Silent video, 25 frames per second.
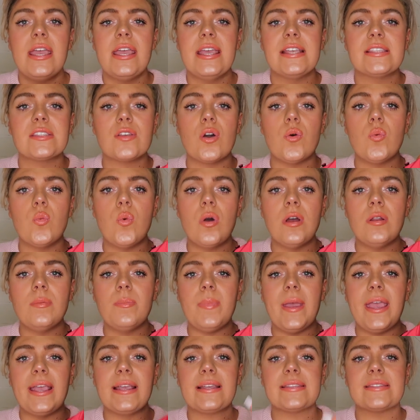It's got one
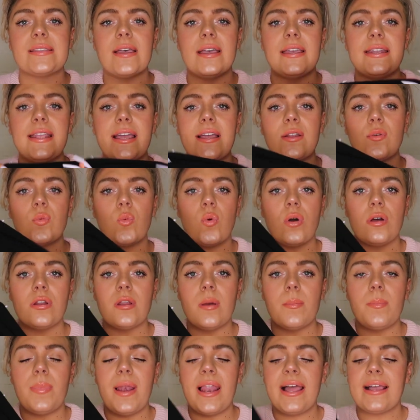pink side and
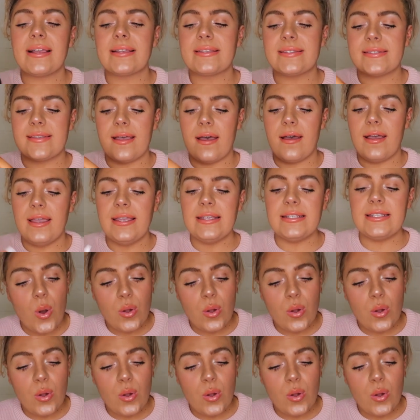one black side.